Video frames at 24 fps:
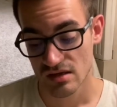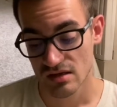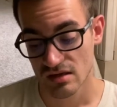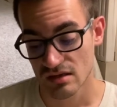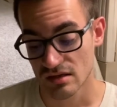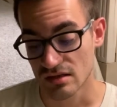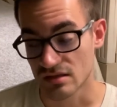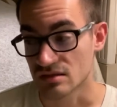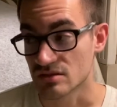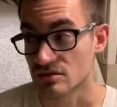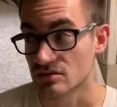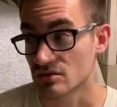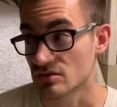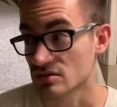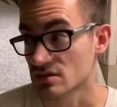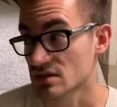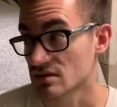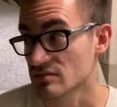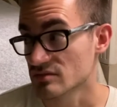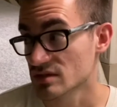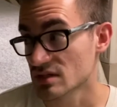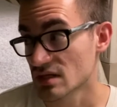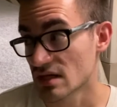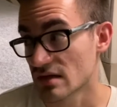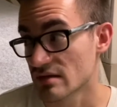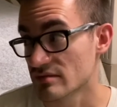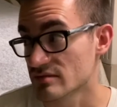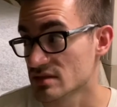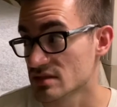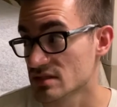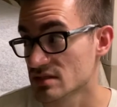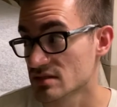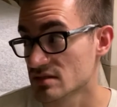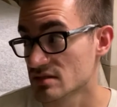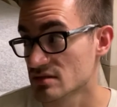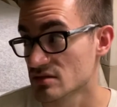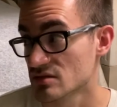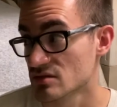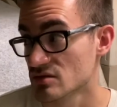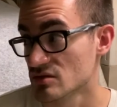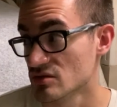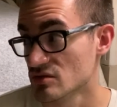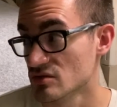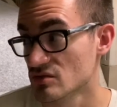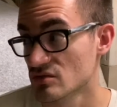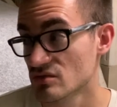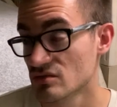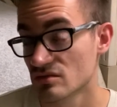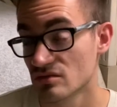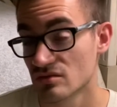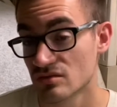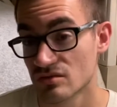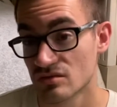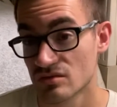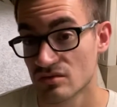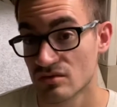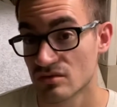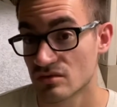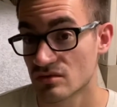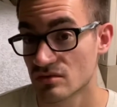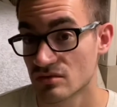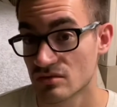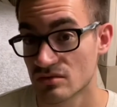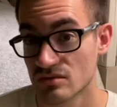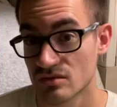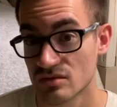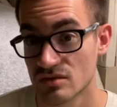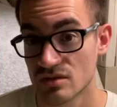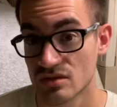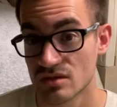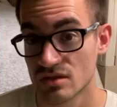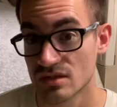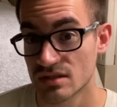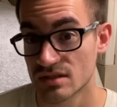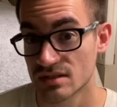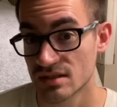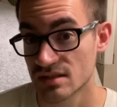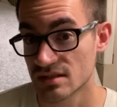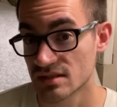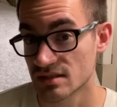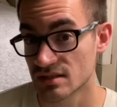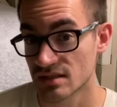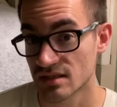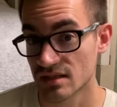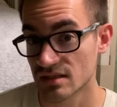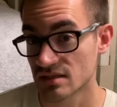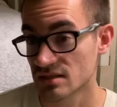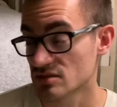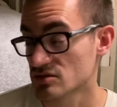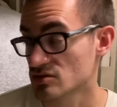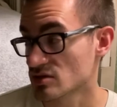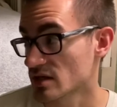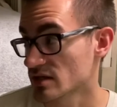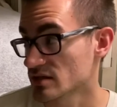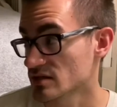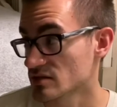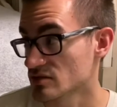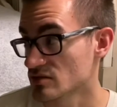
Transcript: Because, you know, sometimes it's easy to get distracted.